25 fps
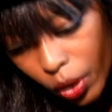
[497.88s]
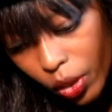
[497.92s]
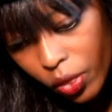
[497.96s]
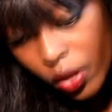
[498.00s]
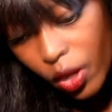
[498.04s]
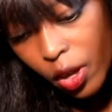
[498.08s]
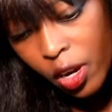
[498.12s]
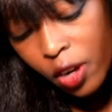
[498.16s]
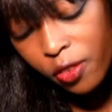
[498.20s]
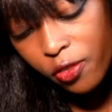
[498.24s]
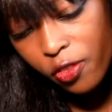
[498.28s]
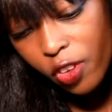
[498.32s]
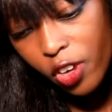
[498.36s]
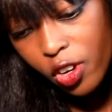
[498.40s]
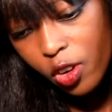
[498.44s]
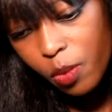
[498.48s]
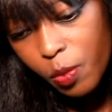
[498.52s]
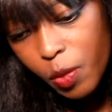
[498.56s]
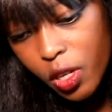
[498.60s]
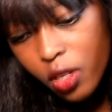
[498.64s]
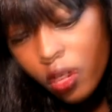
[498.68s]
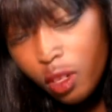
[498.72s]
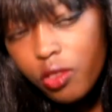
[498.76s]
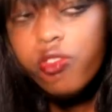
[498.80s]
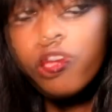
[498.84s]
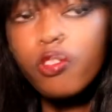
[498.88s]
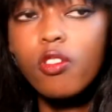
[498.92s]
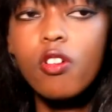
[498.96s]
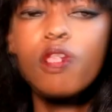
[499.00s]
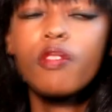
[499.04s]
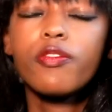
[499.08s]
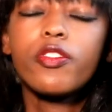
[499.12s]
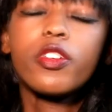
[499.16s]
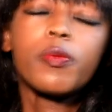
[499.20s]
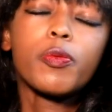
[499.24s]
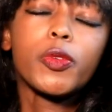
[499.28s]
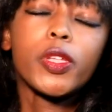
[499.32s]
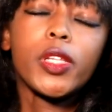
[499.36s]
The environment
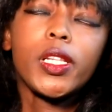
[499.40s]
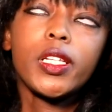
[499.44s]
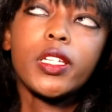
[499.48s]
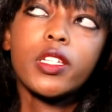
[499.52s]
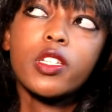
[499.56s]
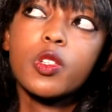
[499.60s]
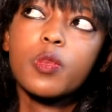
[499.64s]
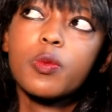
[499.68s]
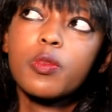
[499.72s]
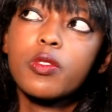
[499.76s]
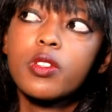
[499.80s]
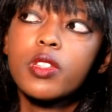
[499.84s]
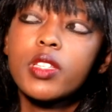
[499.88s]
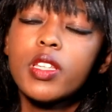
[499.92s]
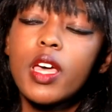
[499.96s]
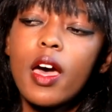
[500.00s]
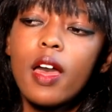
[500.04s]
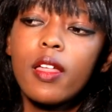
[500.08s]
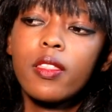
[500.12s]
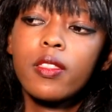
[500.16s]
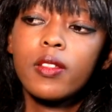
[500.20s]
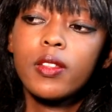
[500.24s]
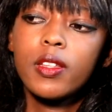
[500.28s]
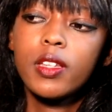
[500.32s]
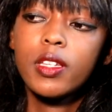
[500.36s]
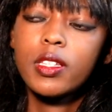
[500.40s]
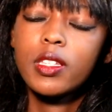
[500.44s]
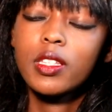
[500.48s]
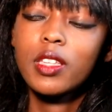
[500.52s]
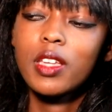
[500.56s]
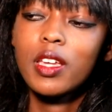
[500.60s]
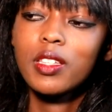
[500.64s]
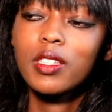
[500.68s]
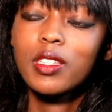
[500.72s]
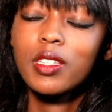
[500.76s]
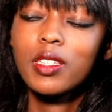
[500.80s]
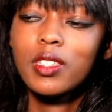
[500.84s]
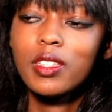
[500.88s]
for female esports athletes,
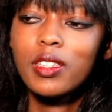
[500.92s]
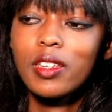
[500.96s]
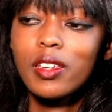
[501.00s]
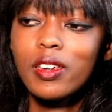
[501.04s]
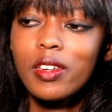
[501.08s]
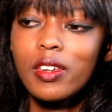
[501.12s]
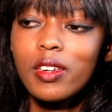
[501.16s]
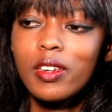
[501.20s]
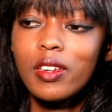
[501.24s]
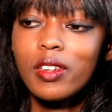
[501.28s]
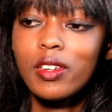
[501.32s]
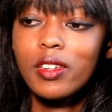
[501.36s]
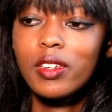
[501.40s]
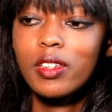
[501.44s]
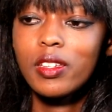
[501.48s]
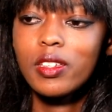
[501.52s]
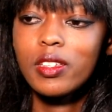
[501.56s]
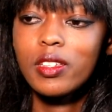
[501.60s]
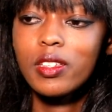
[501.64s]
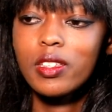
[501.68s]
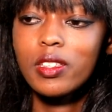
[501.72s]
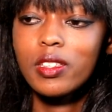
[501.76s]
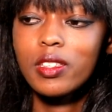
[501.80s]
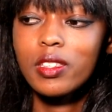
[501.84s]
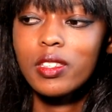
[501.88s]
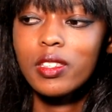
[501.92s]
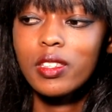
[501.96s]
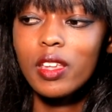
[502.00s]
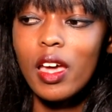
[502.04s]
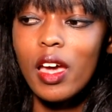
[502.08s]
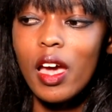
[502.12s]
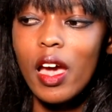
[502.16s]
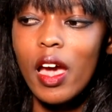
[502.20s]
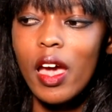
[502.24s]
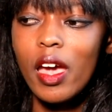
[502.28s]
I'd say, is,